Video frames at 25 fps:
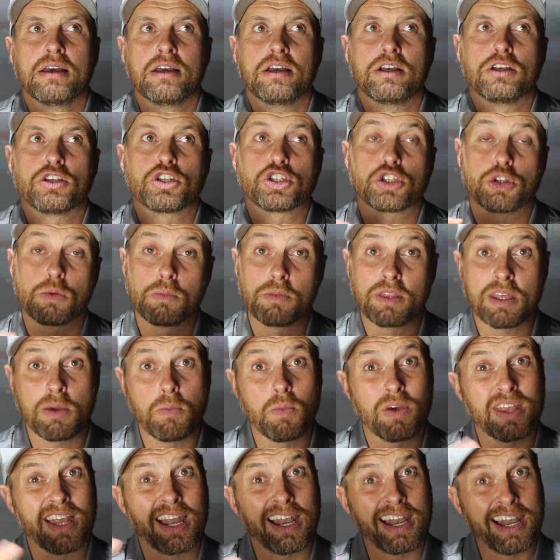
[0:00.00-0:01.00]
something
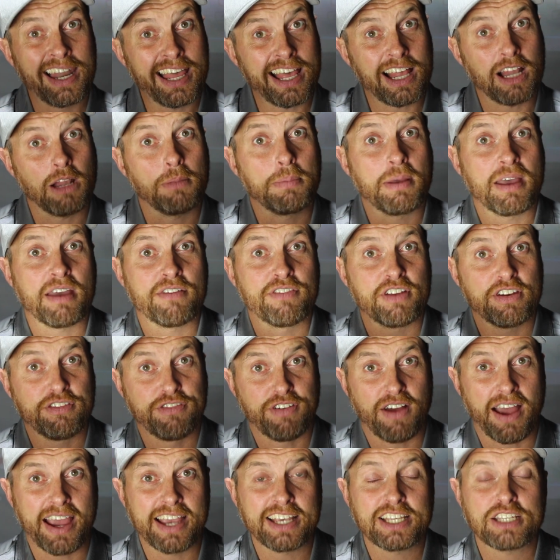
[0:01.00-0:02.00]
with a little bit of
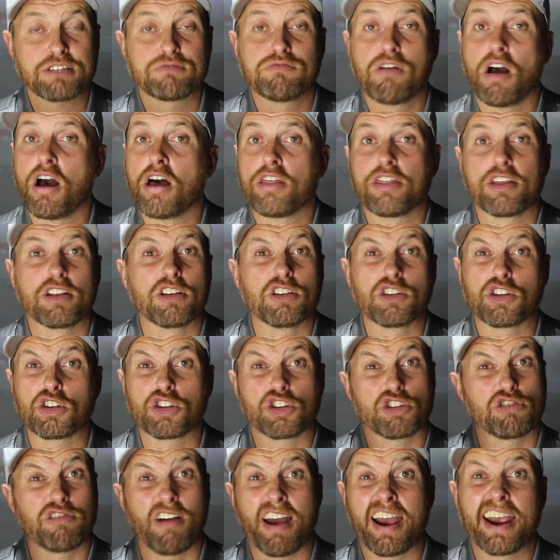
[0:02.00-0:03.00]
advice rather than
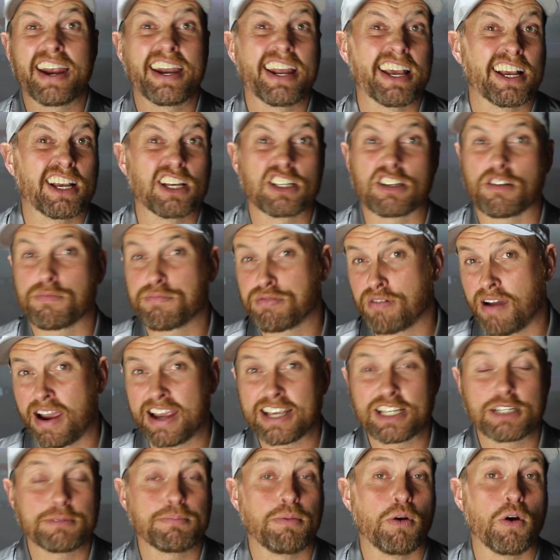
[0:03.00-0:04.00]
just trying it because of
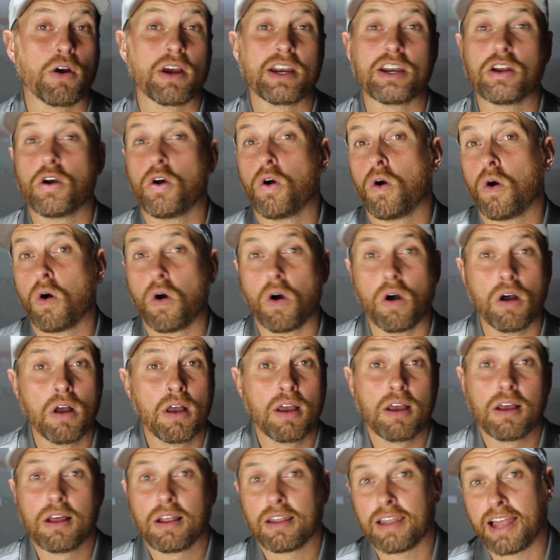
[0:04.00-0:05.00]
price point or
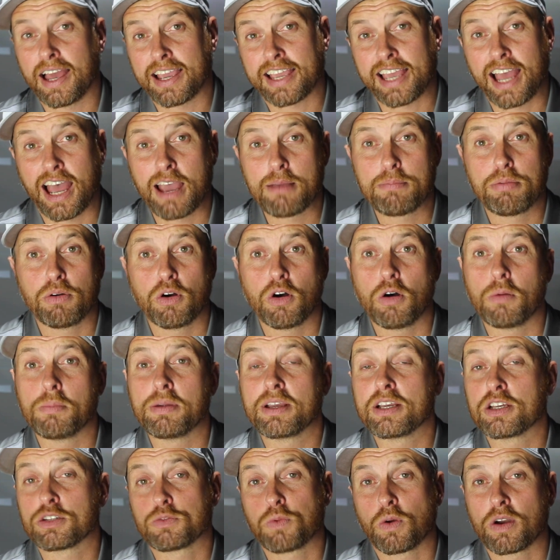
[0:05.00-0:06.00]
like I bought
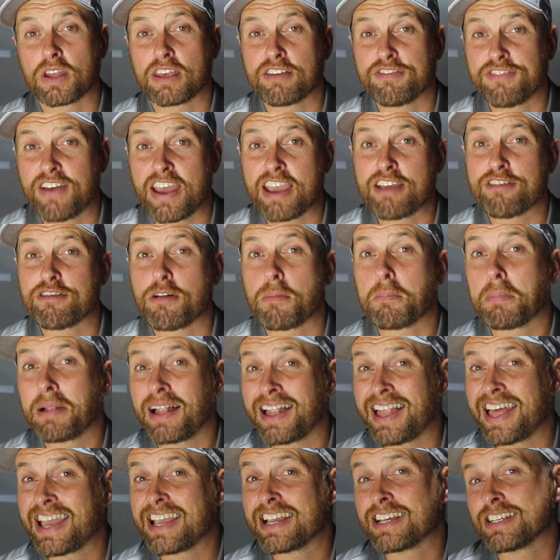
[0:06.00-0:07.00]
because one of your favourite
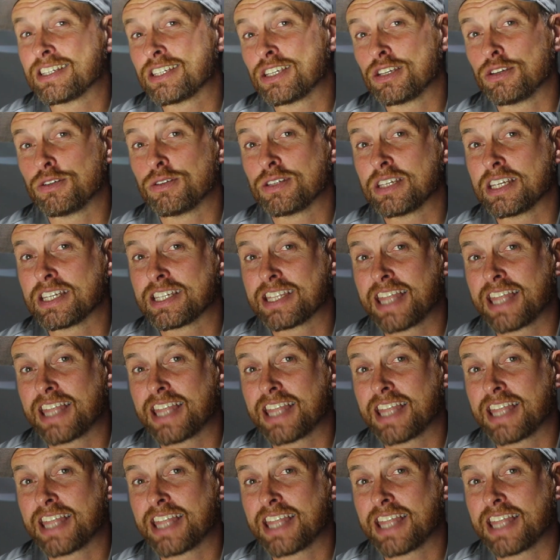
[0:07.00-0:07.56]
players uses